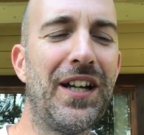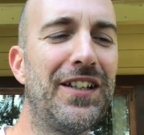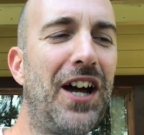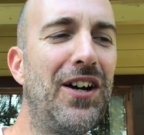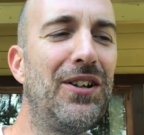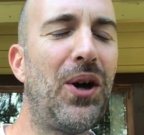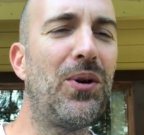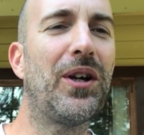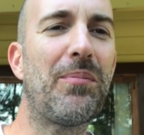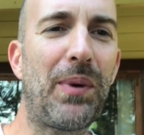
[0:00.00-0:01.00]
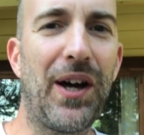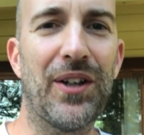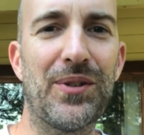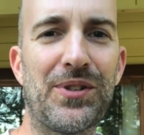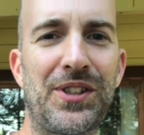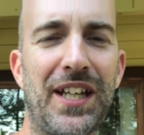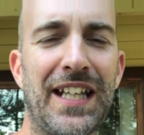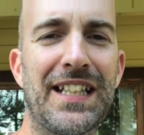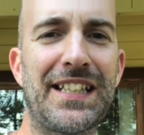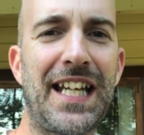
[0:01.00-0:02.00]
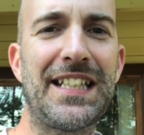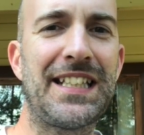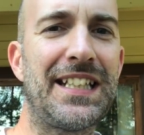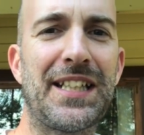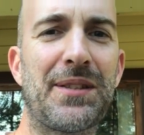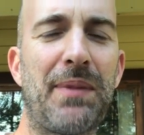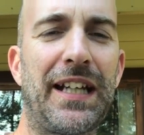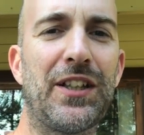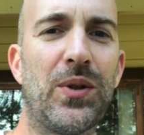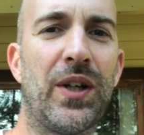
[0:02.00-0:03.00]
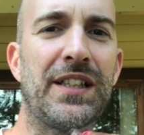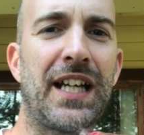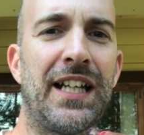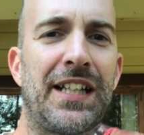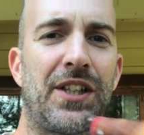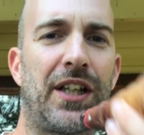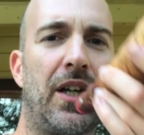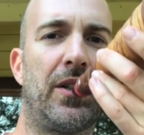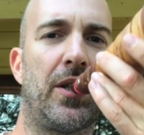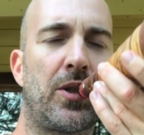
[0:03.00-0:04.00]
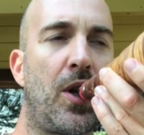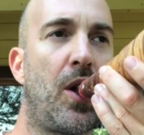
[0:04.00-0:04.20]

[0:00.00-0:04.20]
no longer blows in the sense that it doesn't make a noise unless I go like this.